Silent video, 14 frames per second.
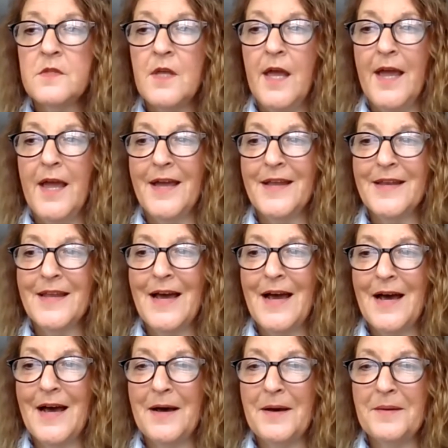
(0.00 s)
And
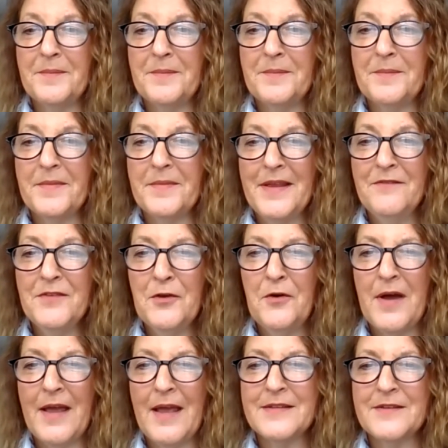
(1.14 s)
even though I
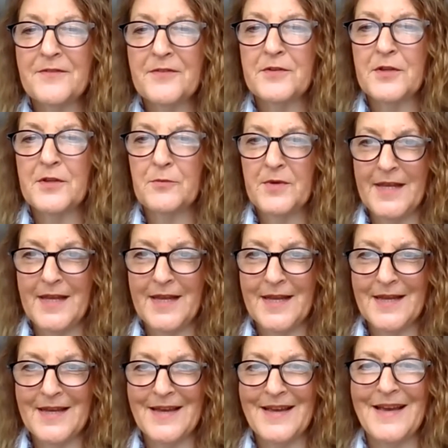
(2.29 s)
had difficulty
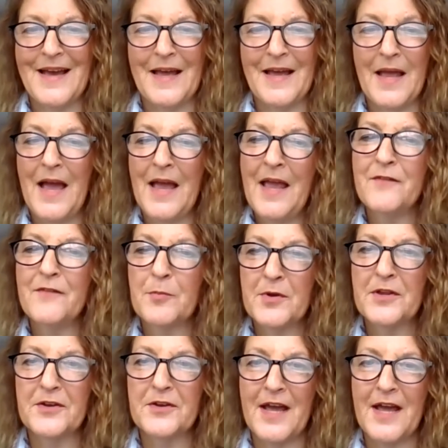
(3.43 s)
reading, I have a
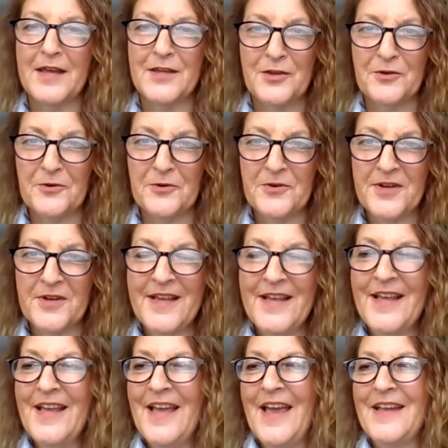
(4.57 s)
pretty good IQ.
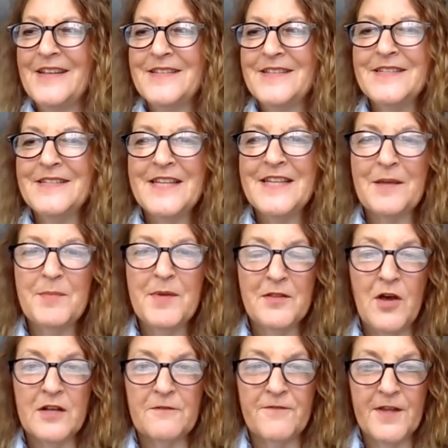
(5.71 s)
And it didn't take me
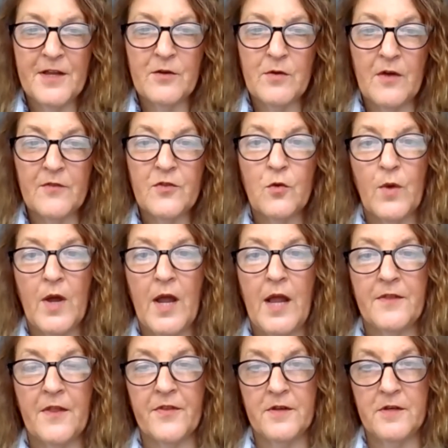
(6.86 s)
long to figure out the way
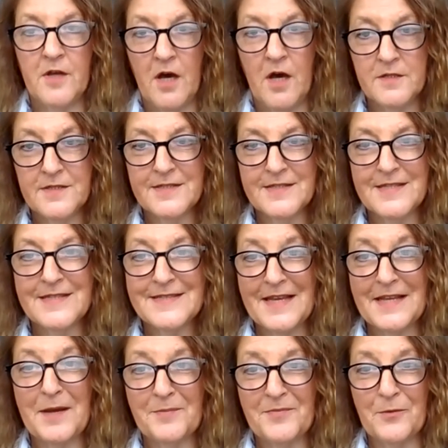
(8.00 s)
that the nuns set
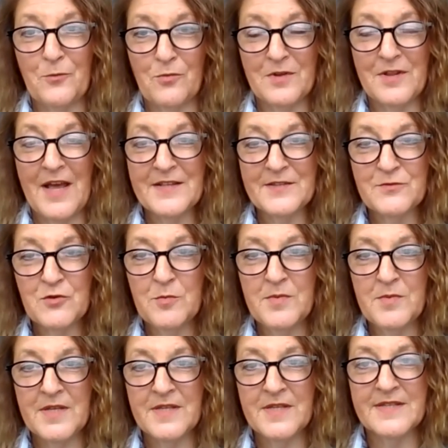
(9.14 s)
up the classroom
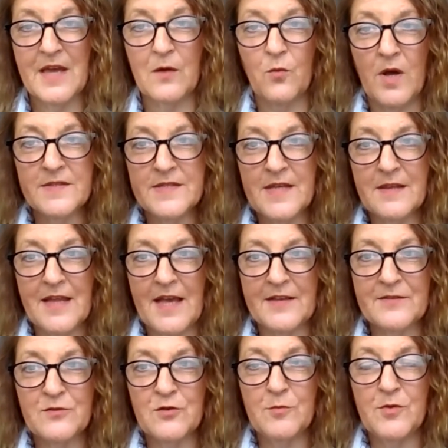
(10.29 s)
is on one side of the
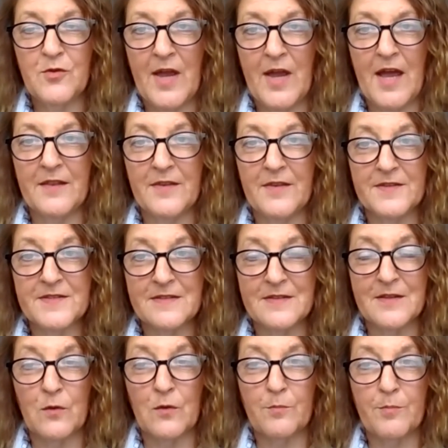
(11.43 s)
classroom, you had
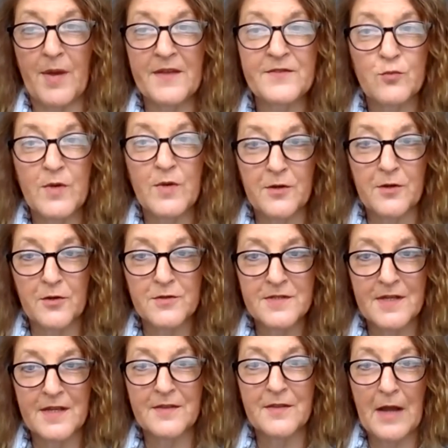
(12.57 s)
the best readers
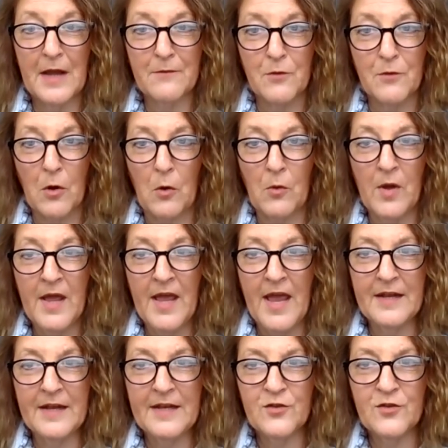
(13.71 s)
in that row.
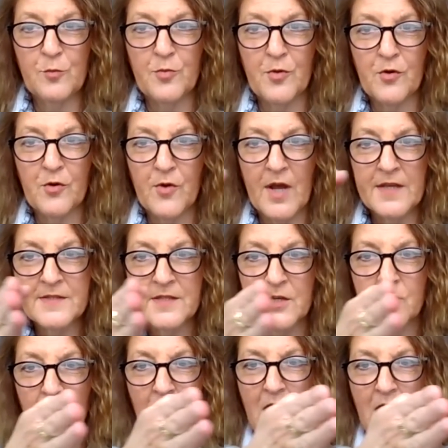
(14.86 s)
And as you progressed
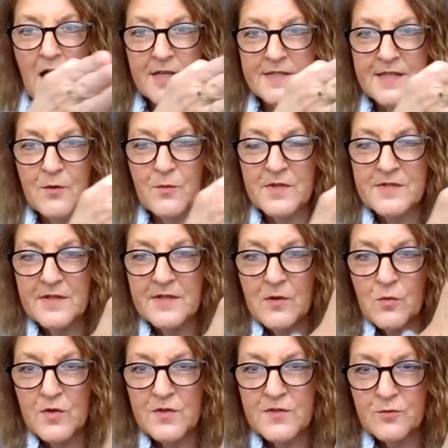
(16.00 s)
across and went to the
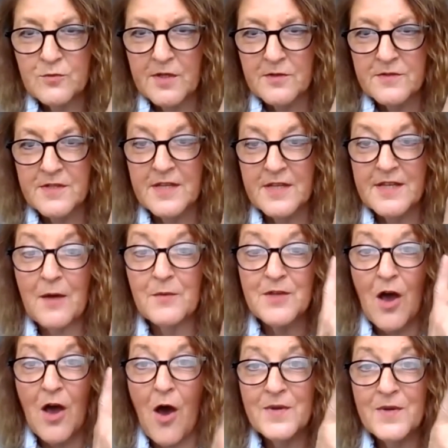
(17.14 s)
worst readers, and I was
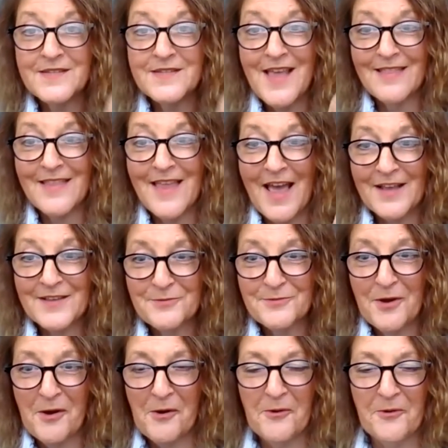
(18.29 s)
always in that last
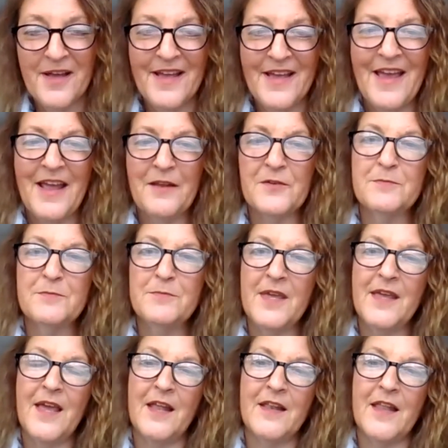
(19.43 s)
row, and it was
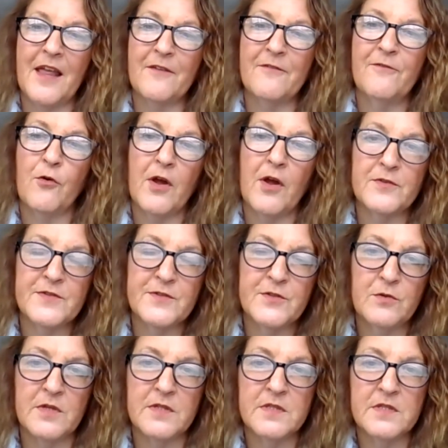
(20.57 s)
me and like 4 other
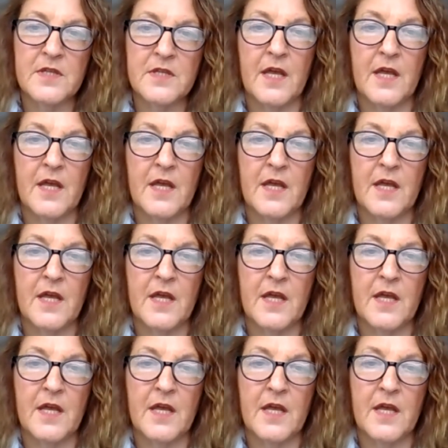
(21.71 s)
students.